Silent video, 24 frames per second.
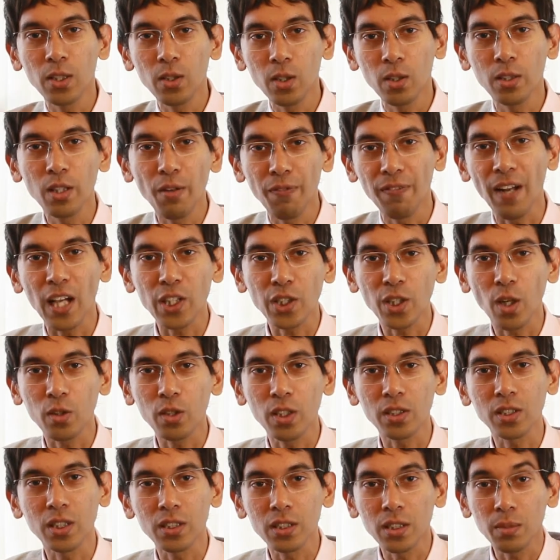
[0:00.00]
you know, they flush out
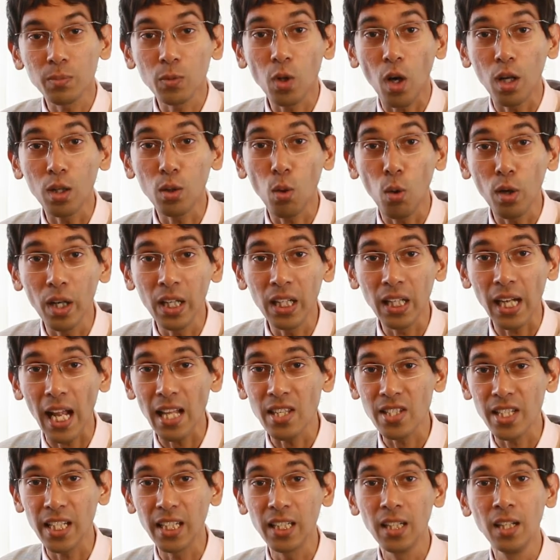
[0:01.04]
your system called colon
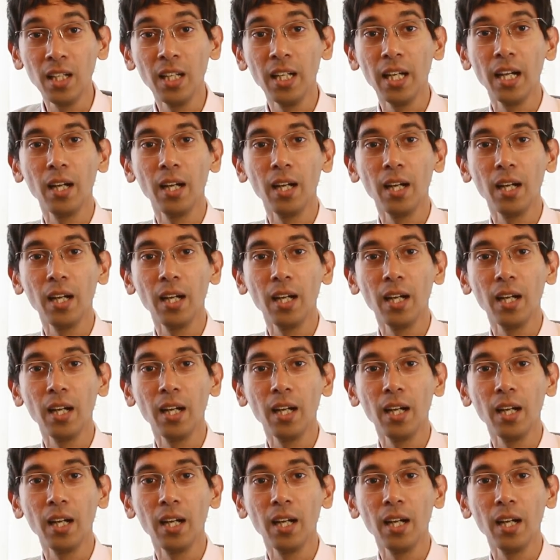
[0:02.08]
cleansing.